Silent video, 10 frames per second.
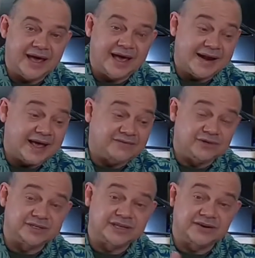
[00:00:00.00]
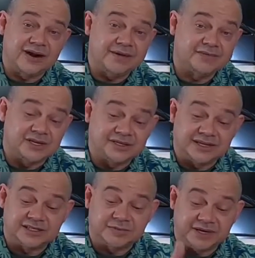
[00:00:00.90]
And have looks at our Amazon
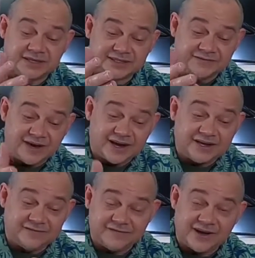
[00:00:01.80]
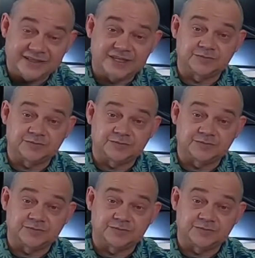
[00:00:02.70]
links because if I can find these